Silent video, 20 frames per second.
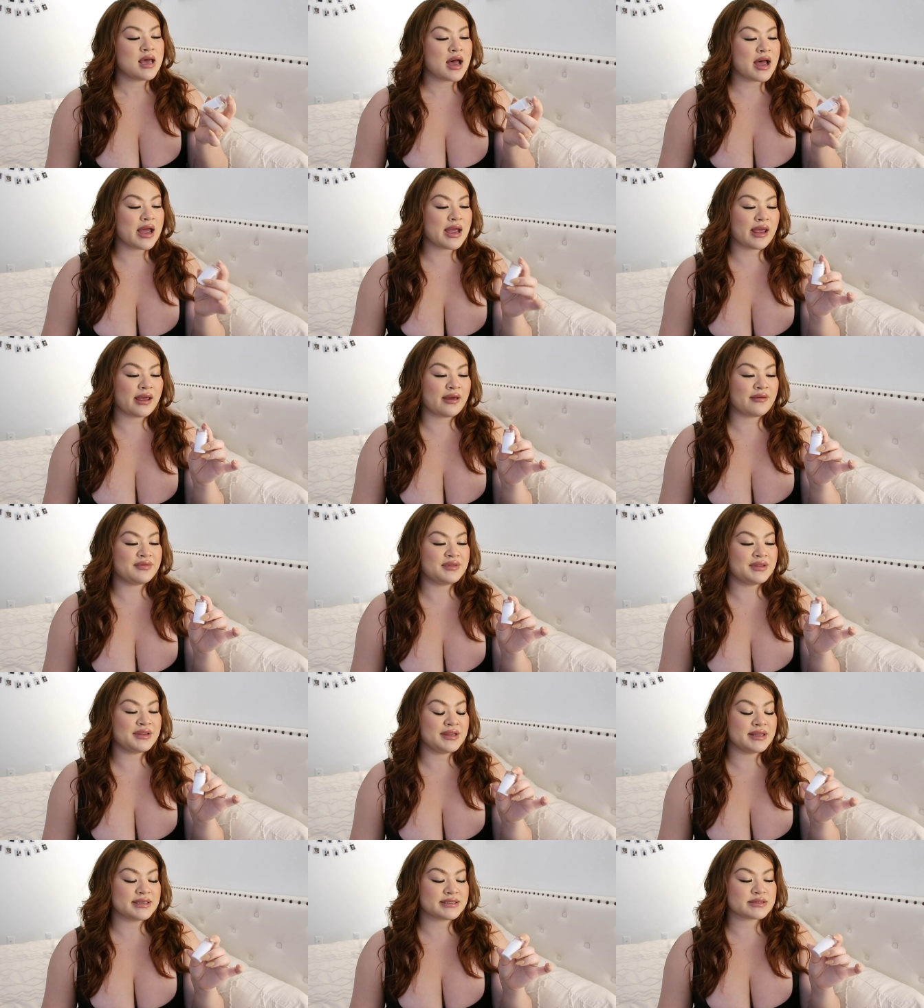I have
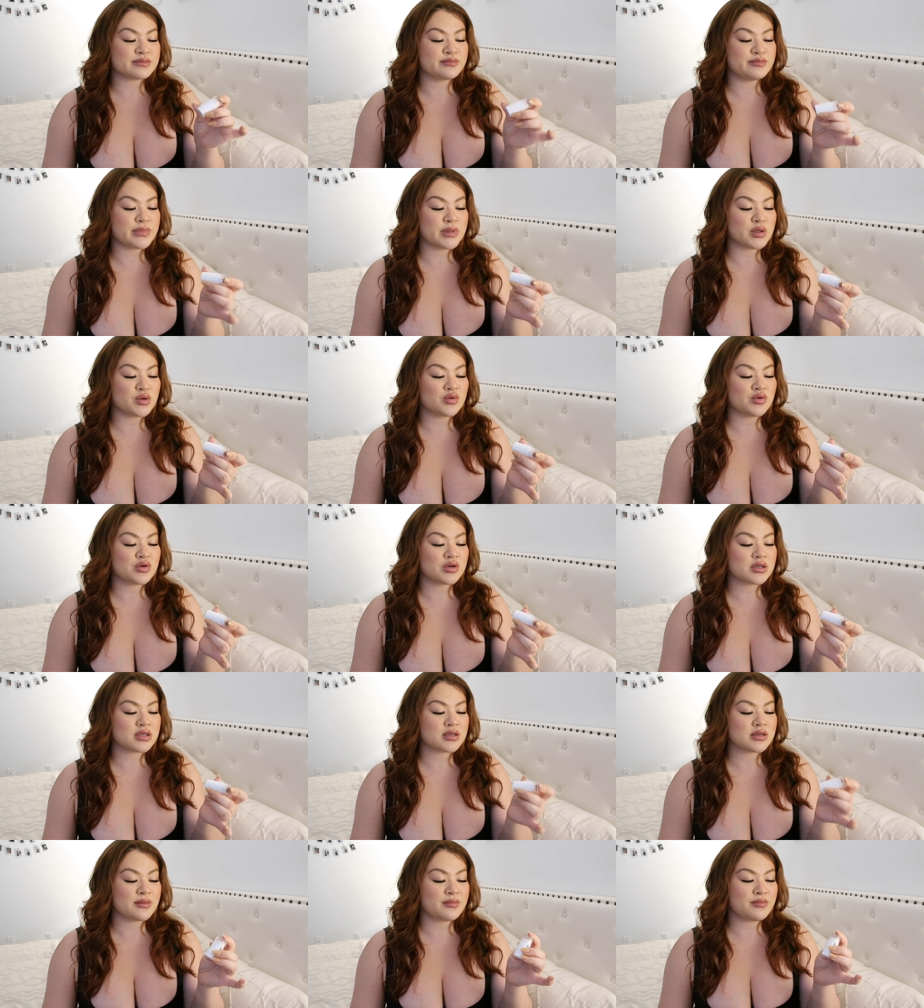this Milk
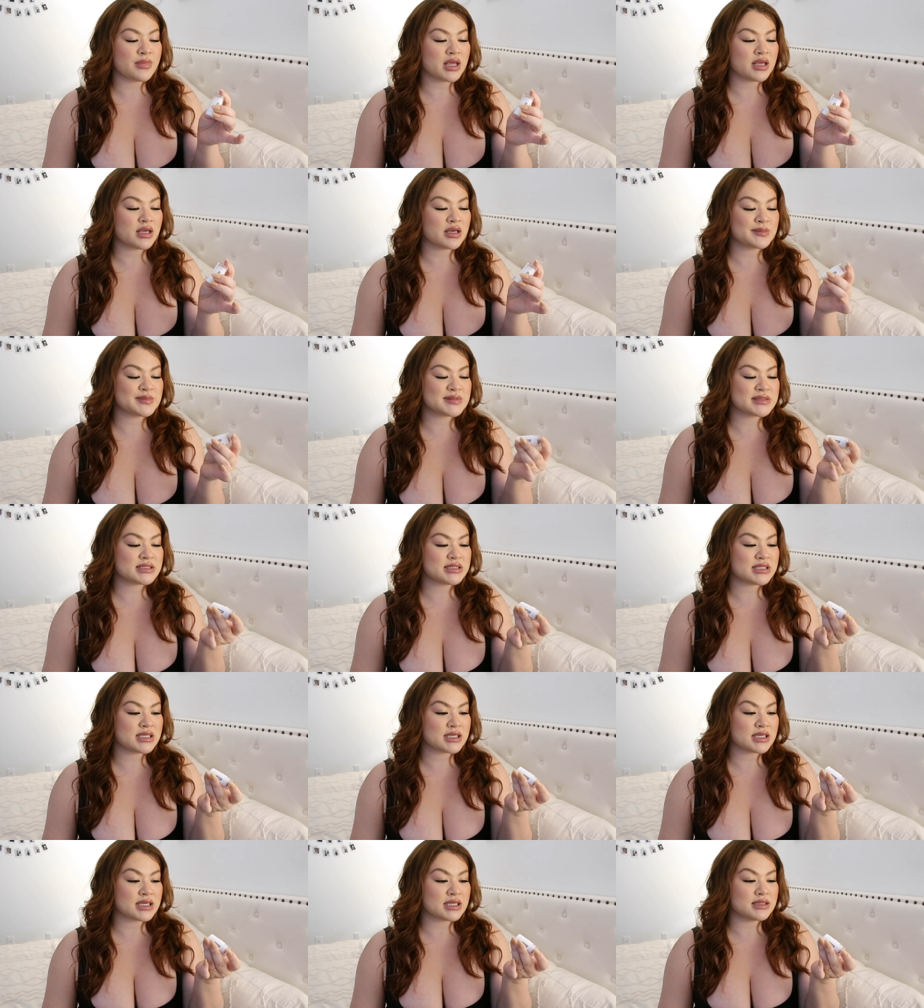Makeup
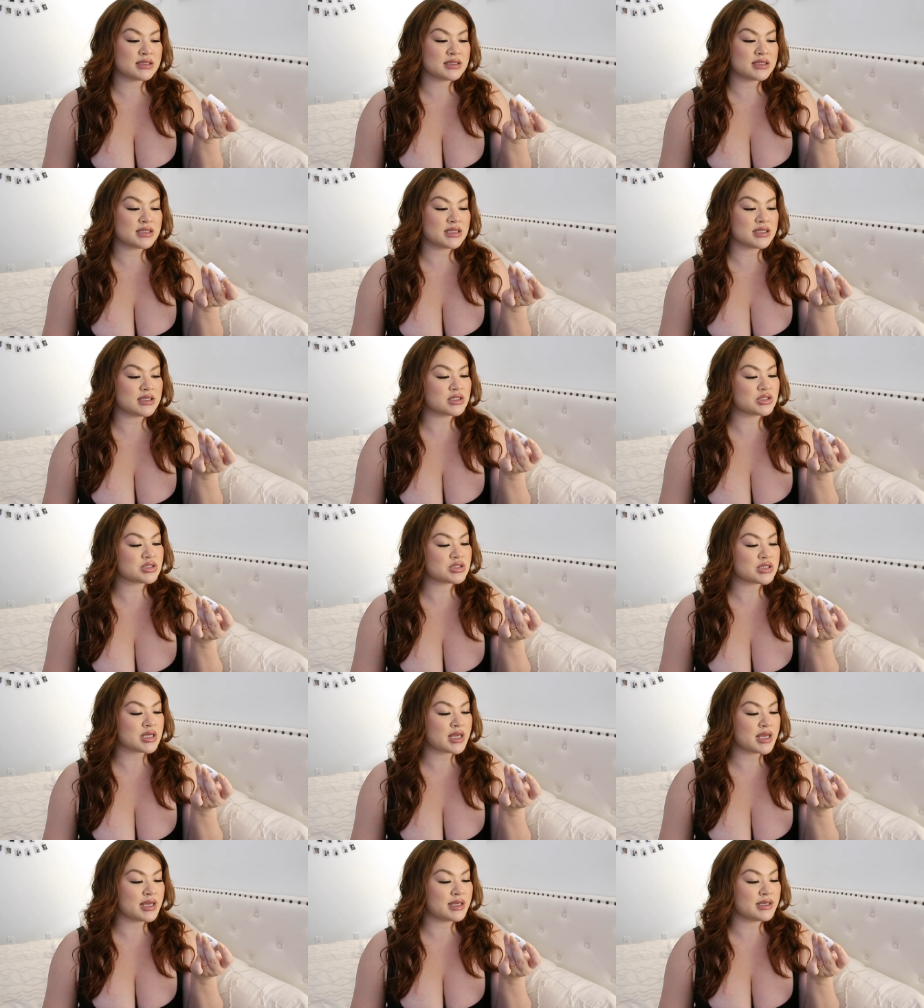stick in the
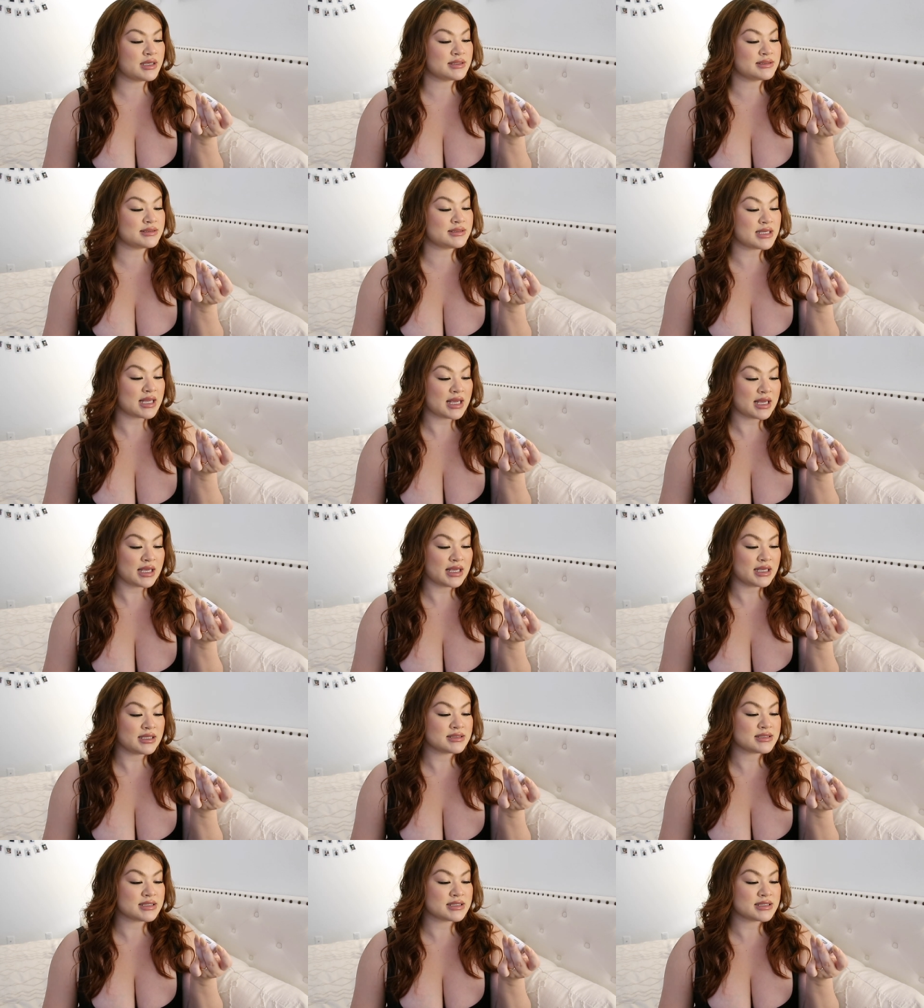shade Days.